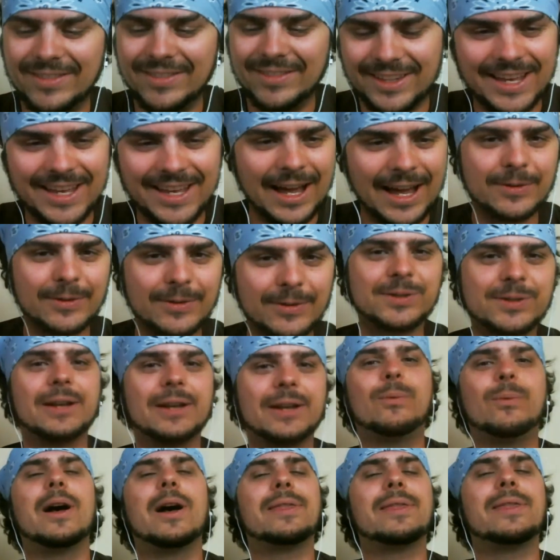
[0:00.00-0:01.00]
Yeah, I was like, well,
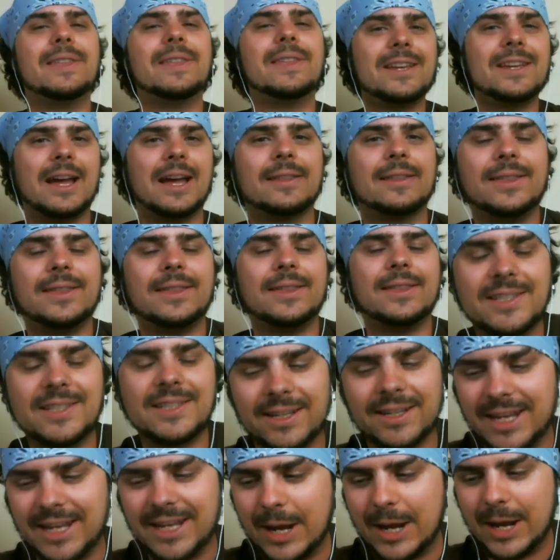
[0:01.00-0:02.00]
I think
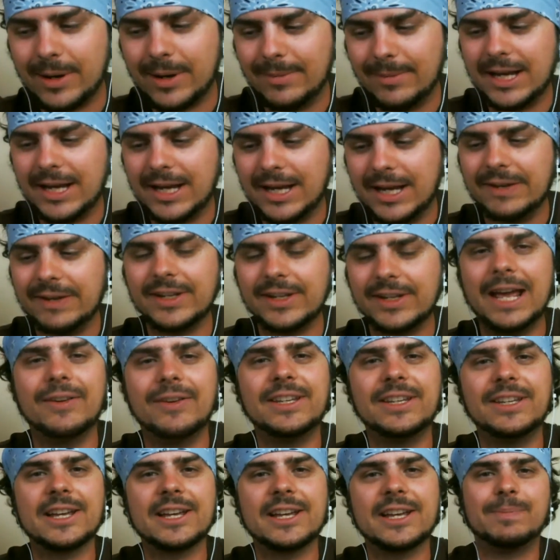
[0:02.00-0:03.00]
today we might even have a
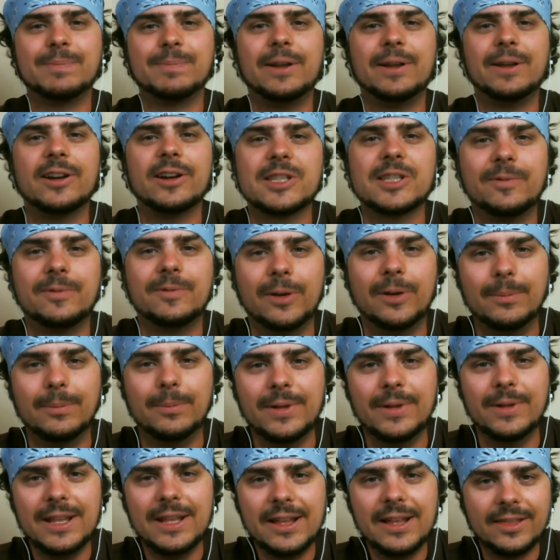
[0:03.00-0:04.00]
guest appearance from
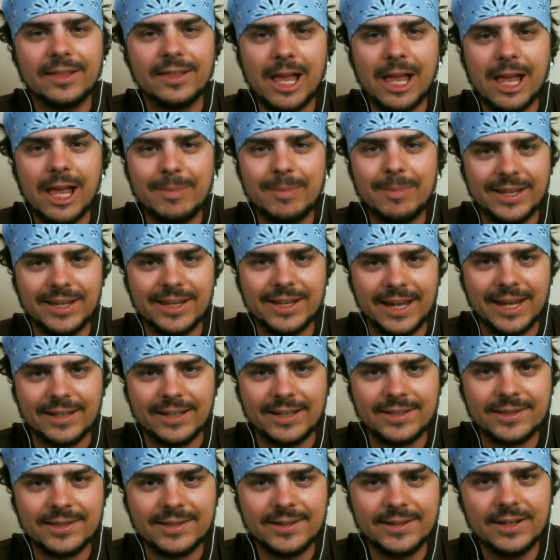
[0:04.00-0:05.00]
La Baguette,
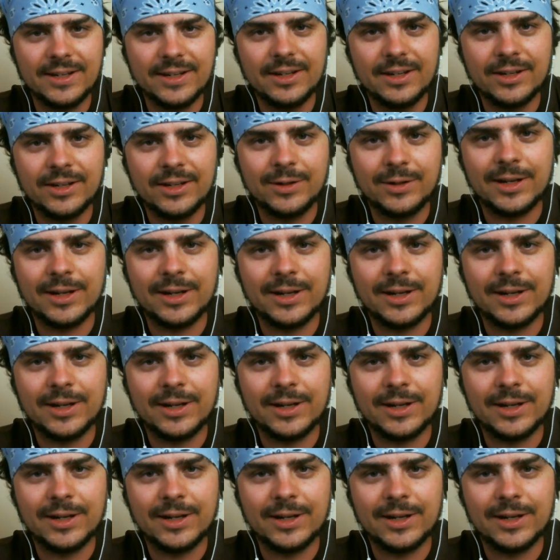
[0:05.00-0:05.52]
who has